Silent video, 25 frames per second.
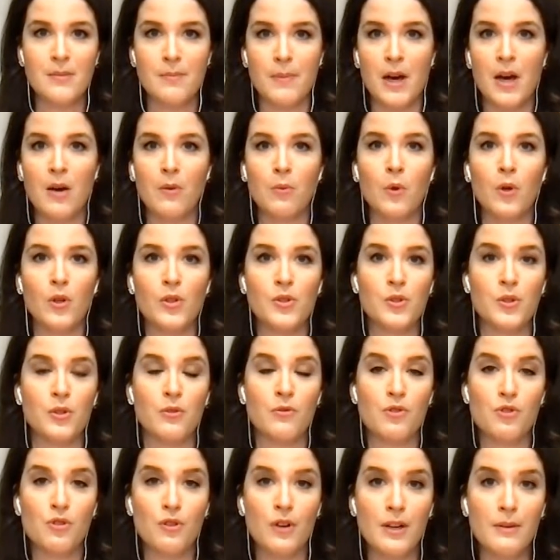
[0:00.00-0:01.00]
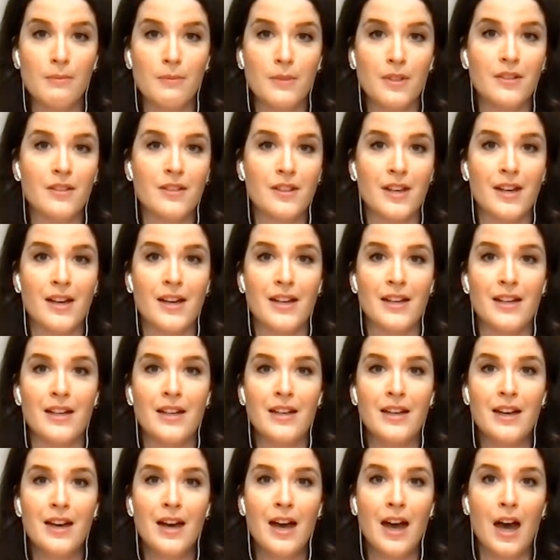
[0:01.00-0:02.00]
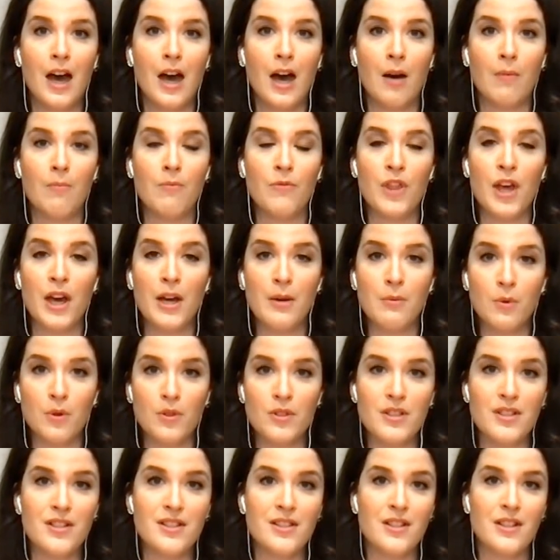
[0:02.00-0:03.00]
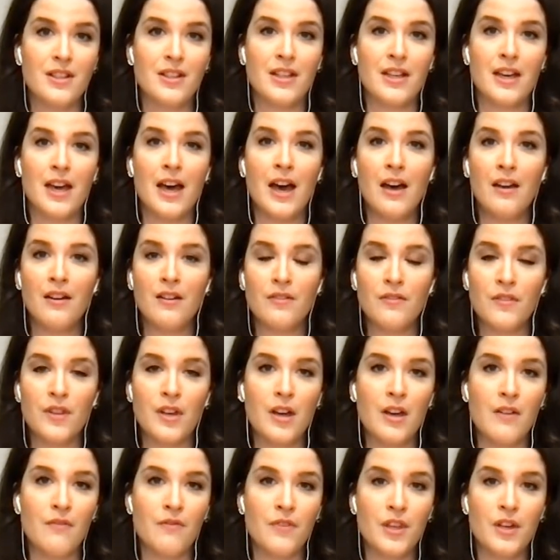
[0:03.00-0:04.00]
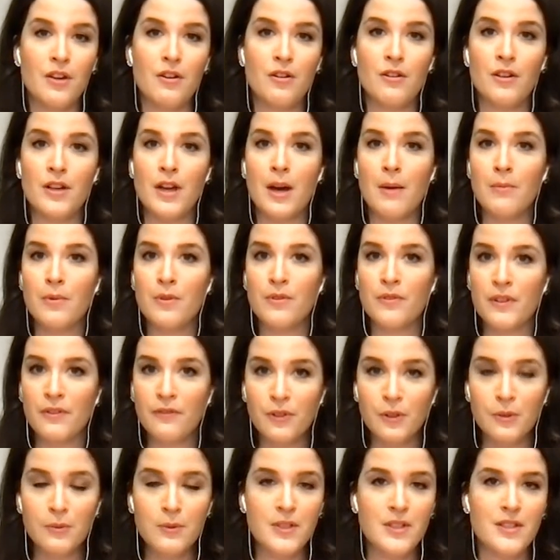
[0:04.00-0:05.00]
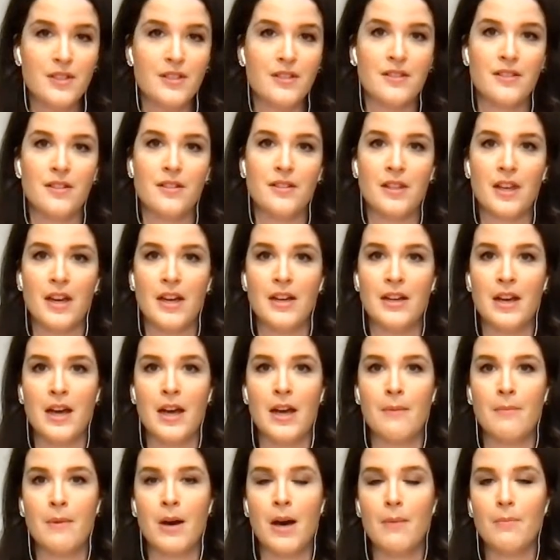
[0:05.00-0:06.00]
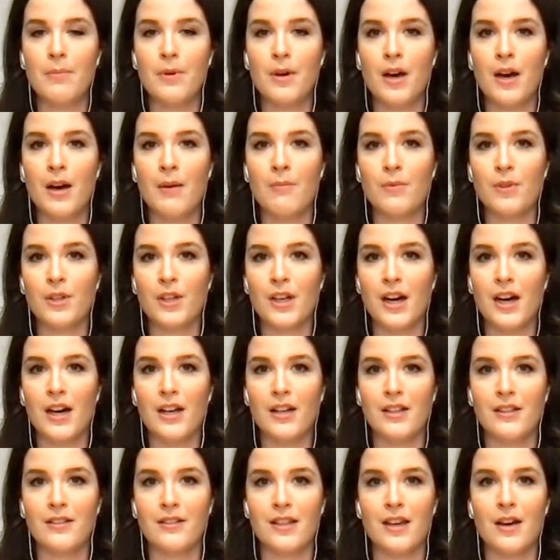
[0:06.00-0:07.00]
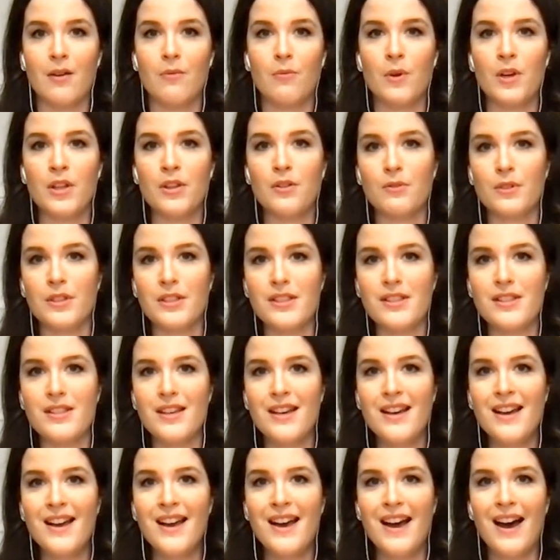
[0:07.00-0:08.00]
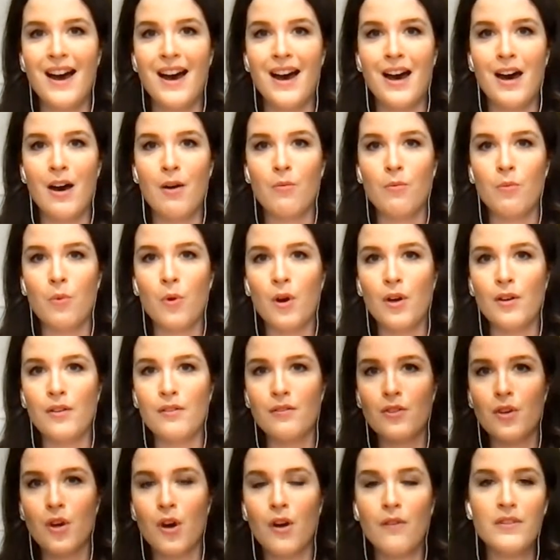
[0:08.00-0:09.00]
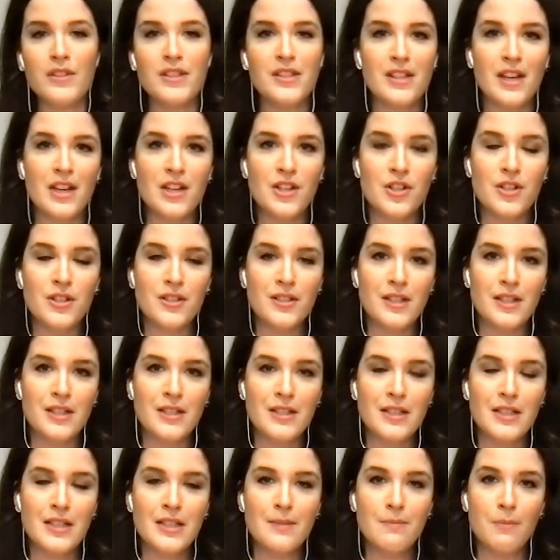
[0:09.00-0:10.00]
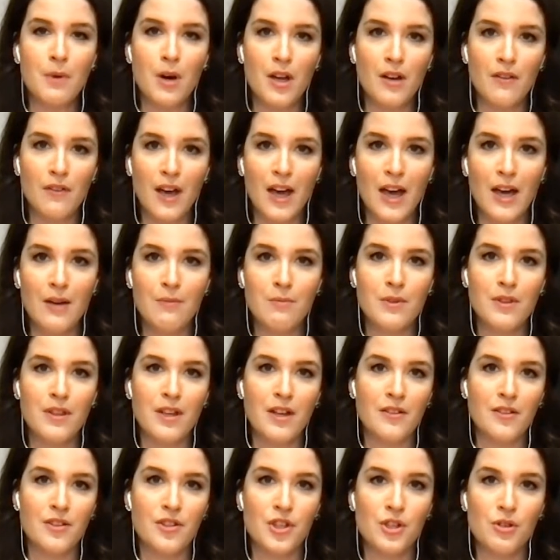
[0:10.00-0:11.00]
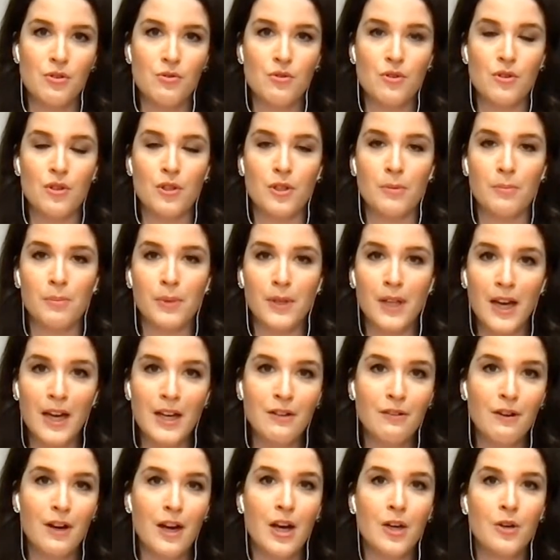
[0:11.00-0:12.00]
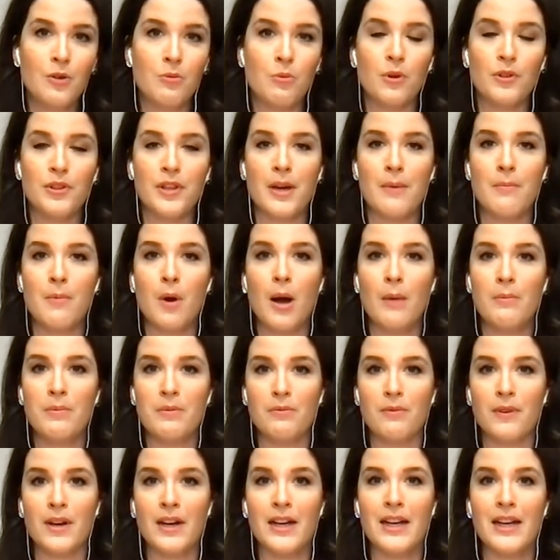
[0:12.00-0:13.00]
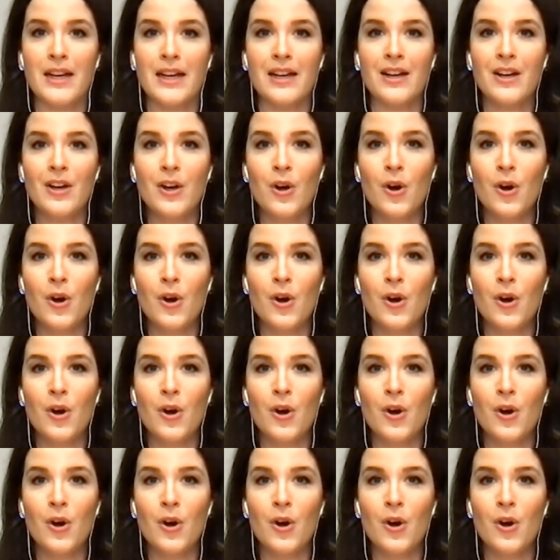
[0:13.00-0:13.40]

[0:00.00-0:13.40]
about what sort of treatment they want to seek out, and there are a number of influences that they name up regarding that, whether it's what conversations these kids might have had with other children on the playground or what they might be reading